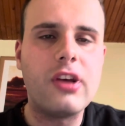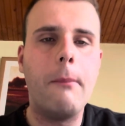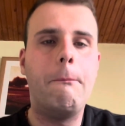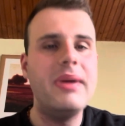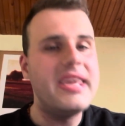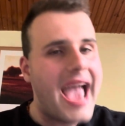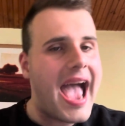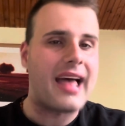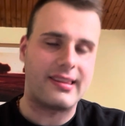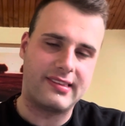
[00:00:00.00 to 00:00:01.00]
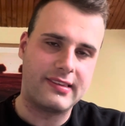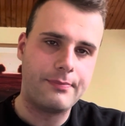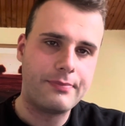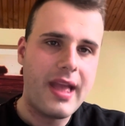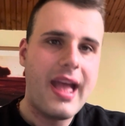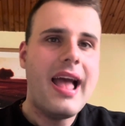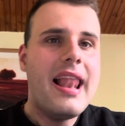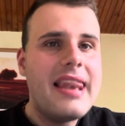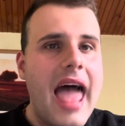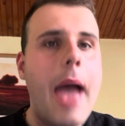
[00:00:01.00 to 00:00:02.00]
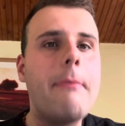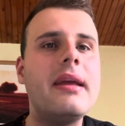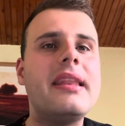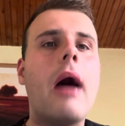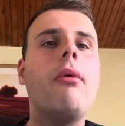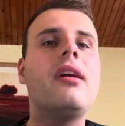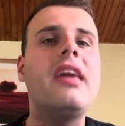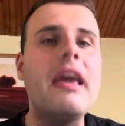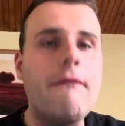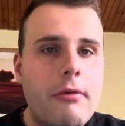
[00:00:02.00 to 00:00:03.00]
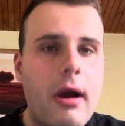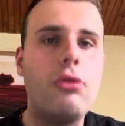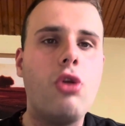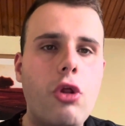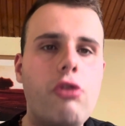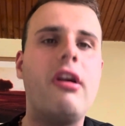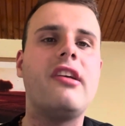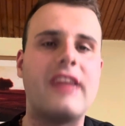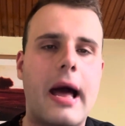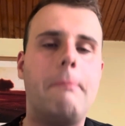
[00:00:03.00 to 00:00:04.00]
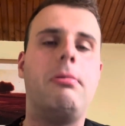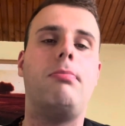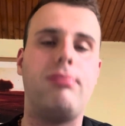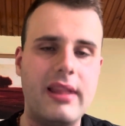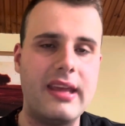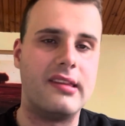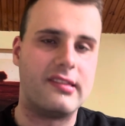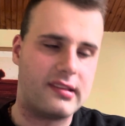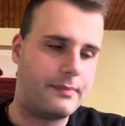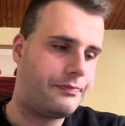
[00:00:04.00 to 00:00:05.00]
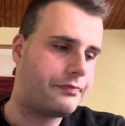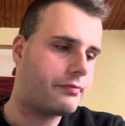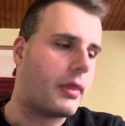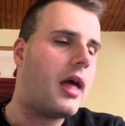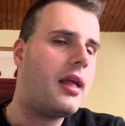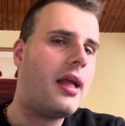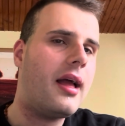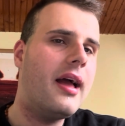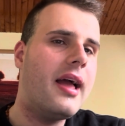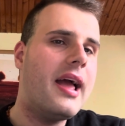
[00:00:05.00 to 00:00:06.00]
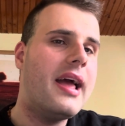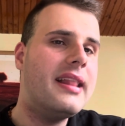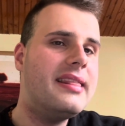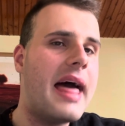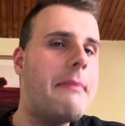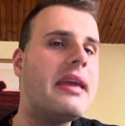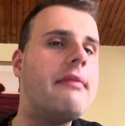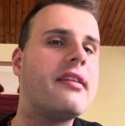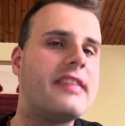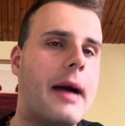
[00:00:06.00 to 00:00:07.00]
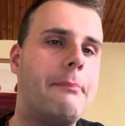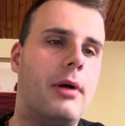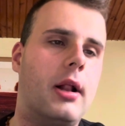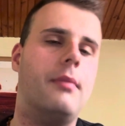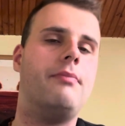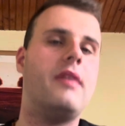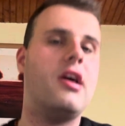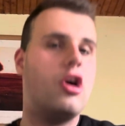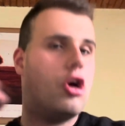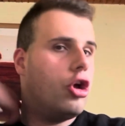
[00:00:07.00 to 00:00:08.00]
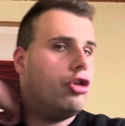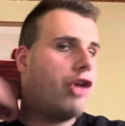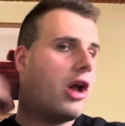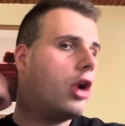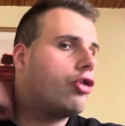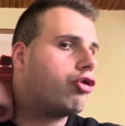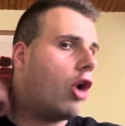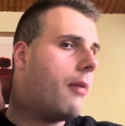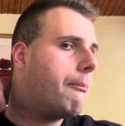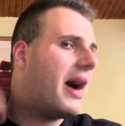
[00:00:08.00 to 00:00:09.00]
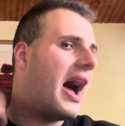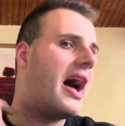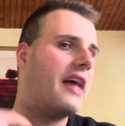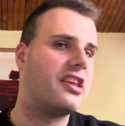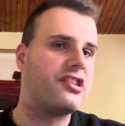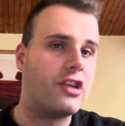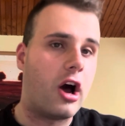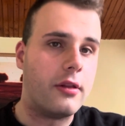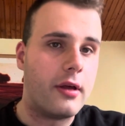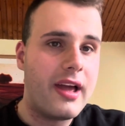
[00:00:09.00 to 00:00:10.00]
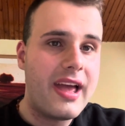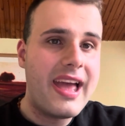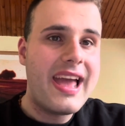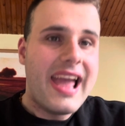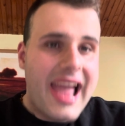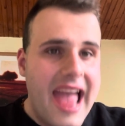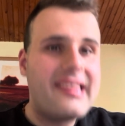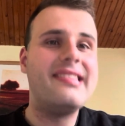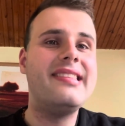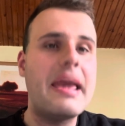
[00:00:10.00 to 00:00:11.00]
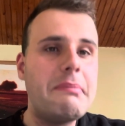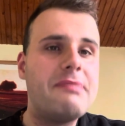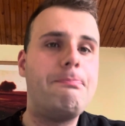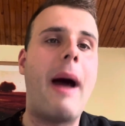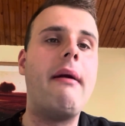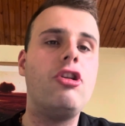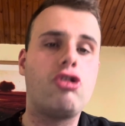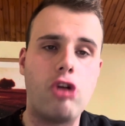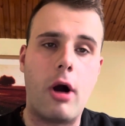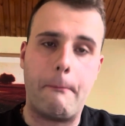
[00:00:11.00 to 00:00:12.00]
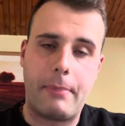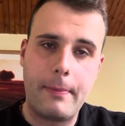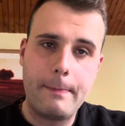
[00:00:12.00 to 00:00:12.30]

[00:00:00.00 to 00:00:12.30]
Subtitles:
BS. Let me now give you another example, please. Let me give an example. Donald Trump has a son. His name is Baron Trump.